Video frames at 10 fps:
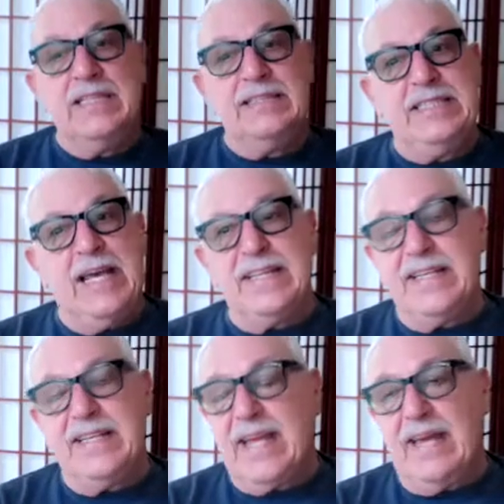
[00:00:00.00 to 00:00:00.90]
Death
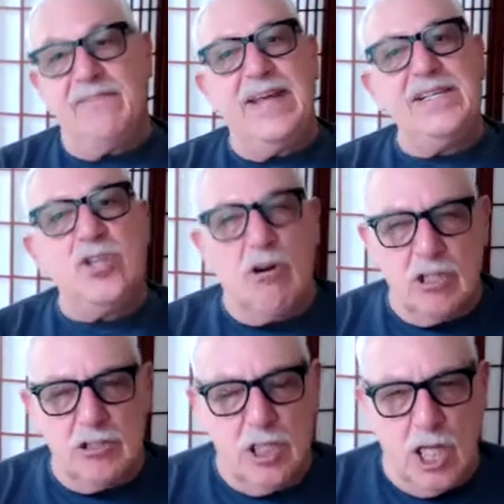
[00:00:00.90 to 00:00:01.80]
Cafes are a
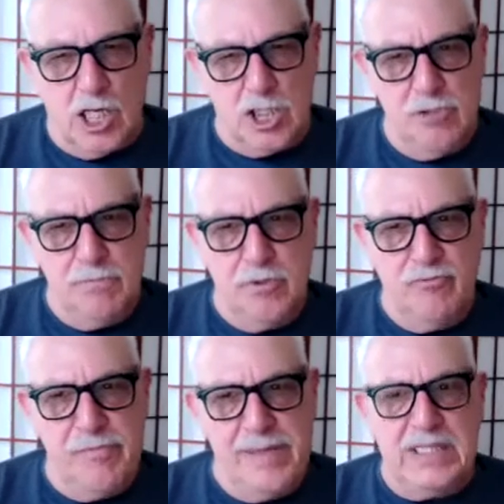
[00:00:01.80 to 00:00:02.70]
large
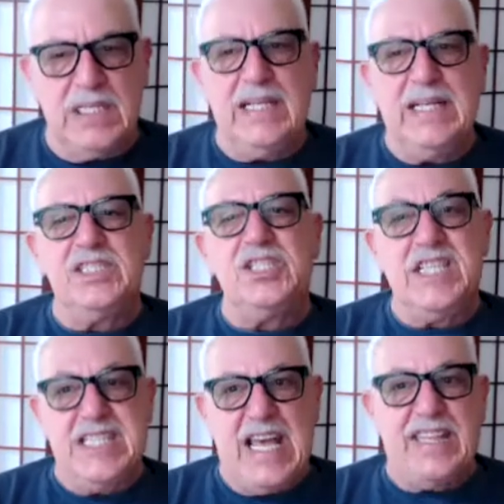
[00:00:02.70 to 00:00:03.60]
movement. It's
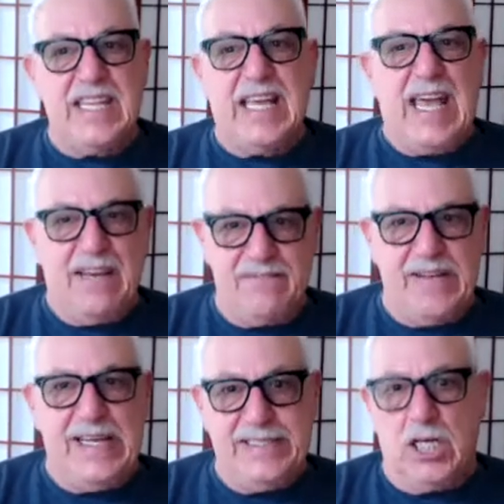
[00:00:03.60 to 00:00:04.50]

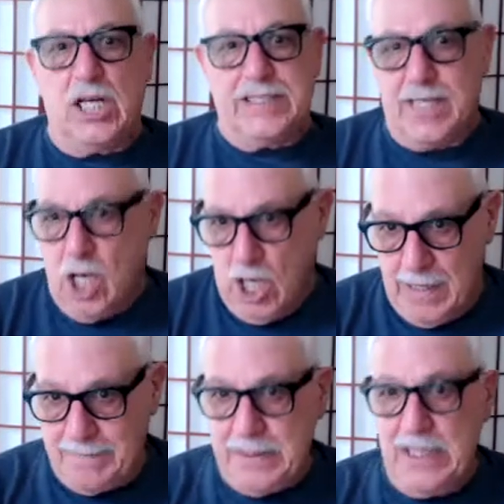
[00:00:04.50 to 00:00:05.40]
deathcafe.com.